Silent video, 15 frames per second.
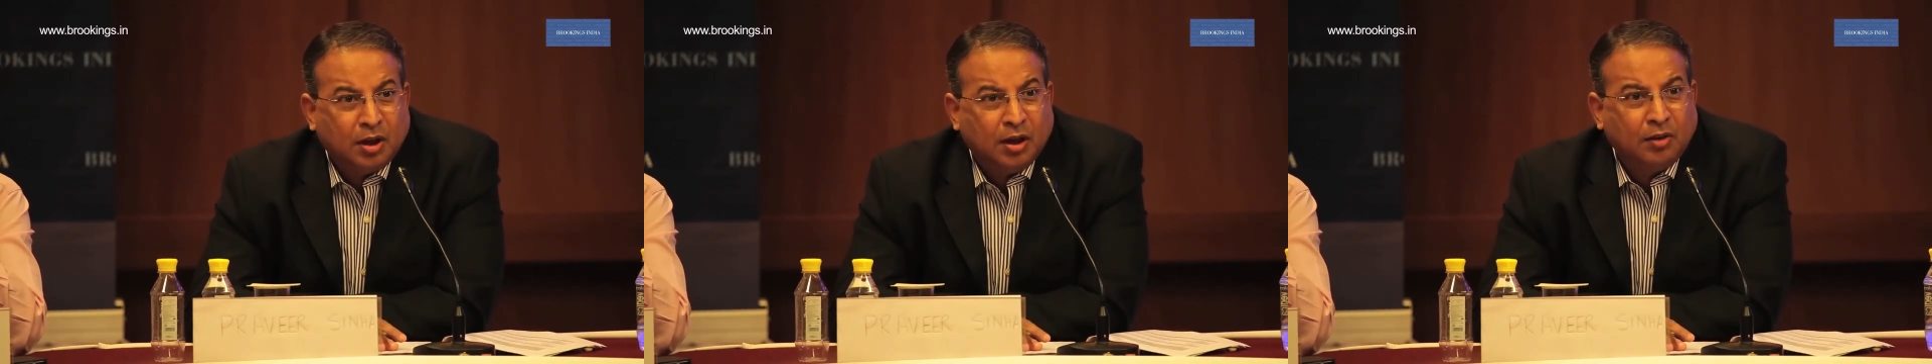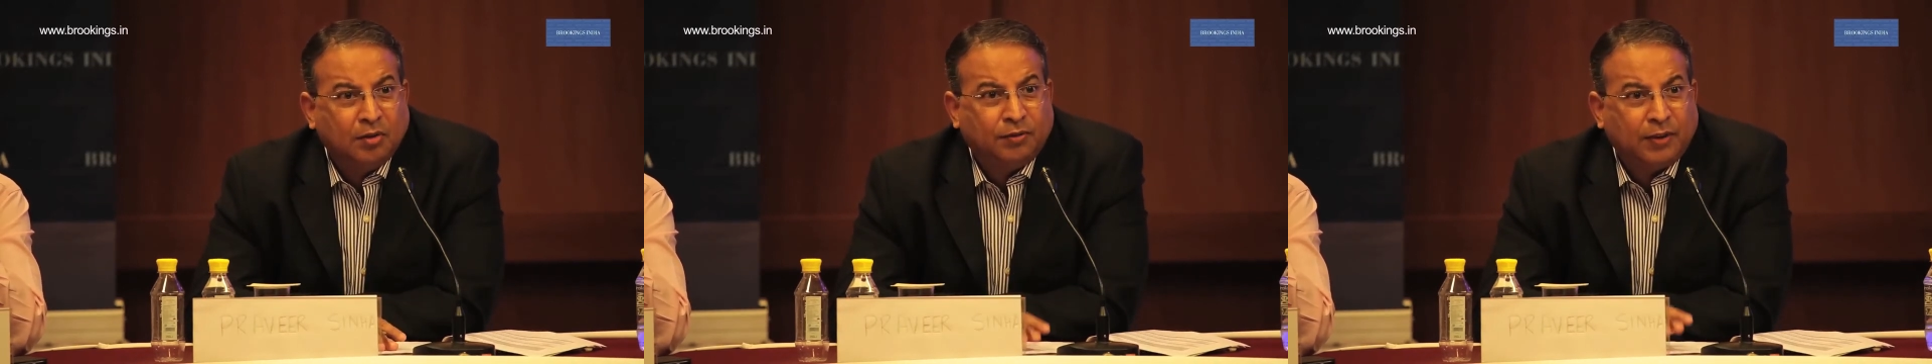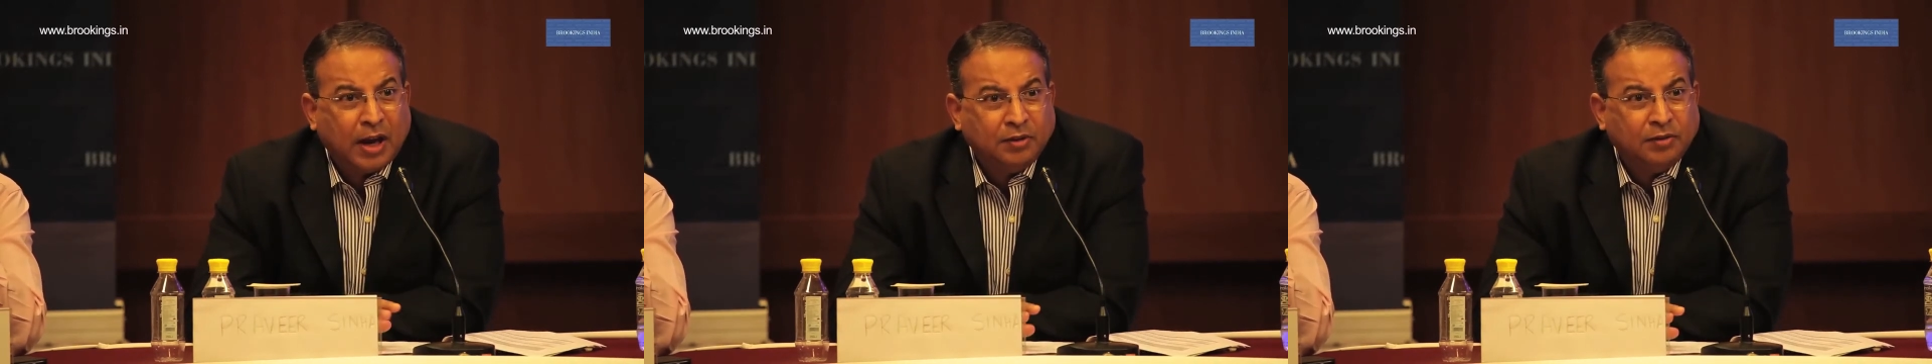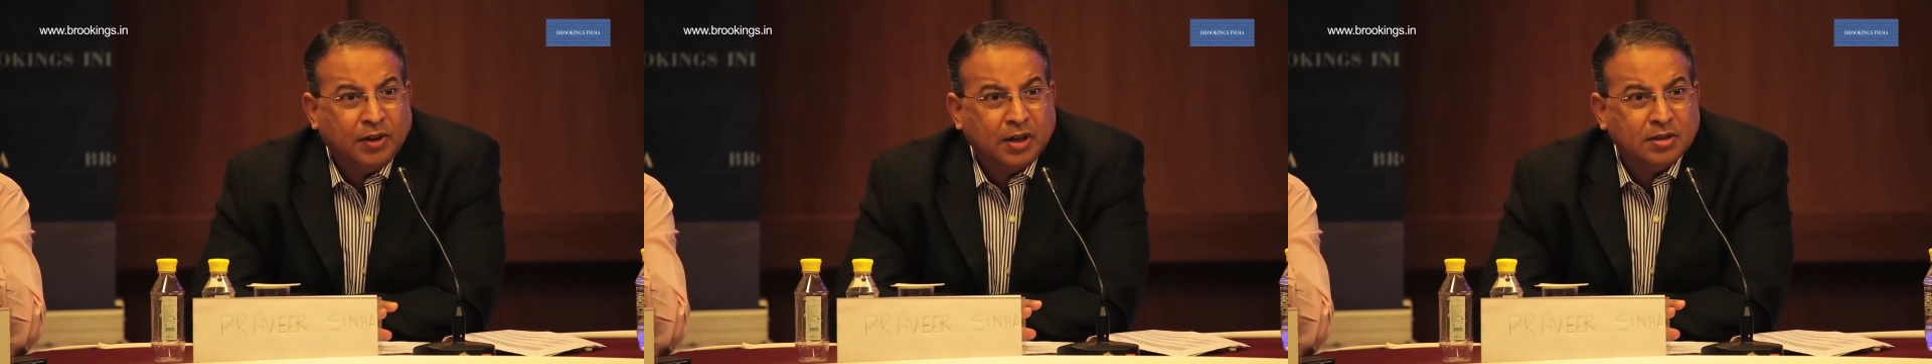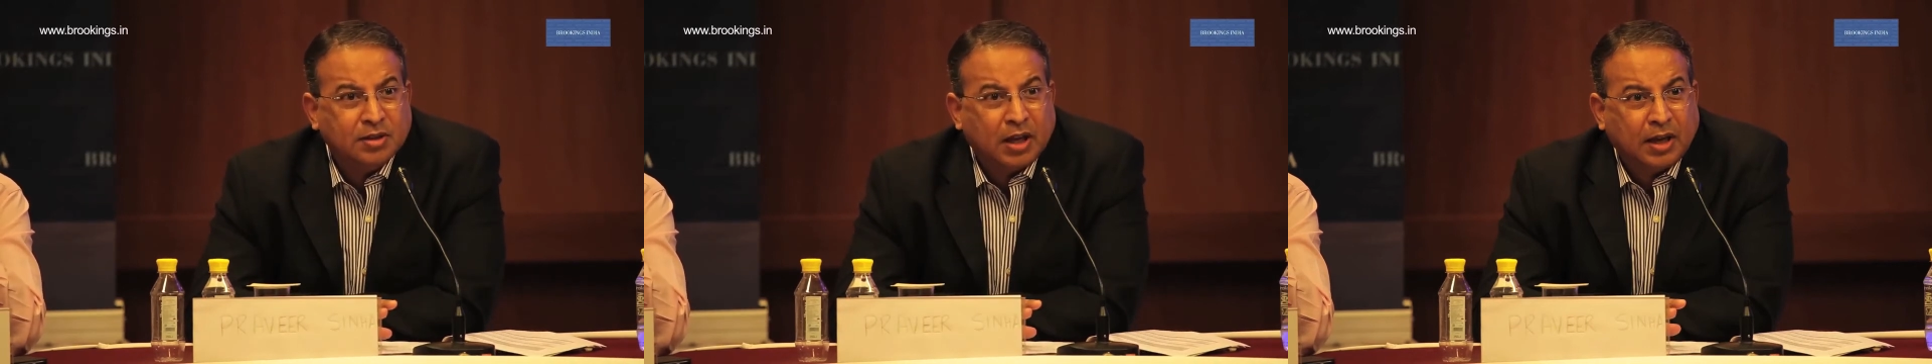in 5
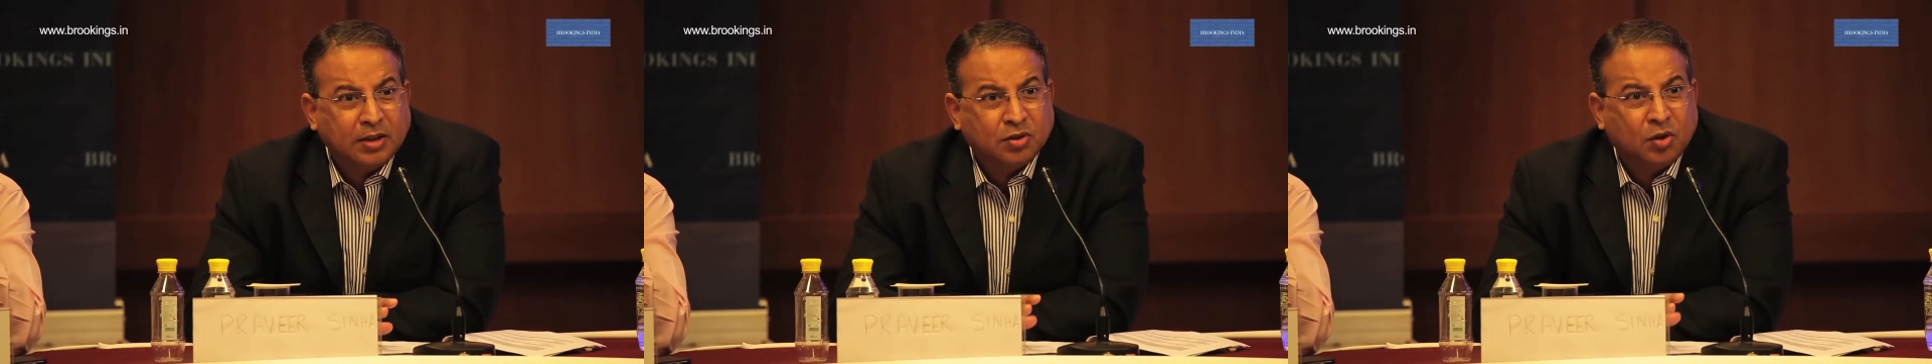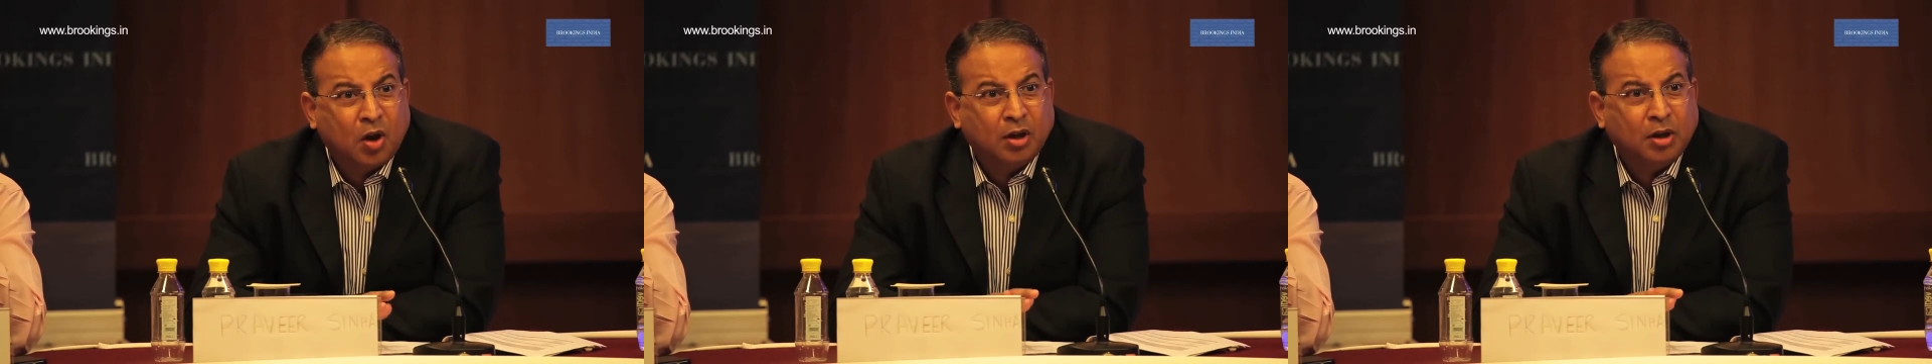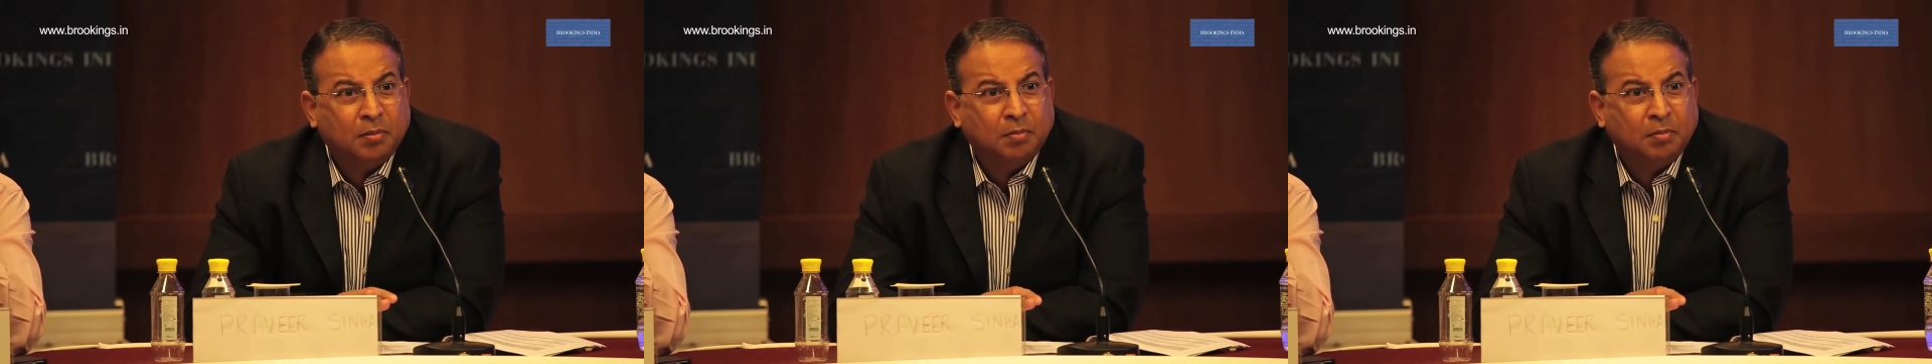years has gone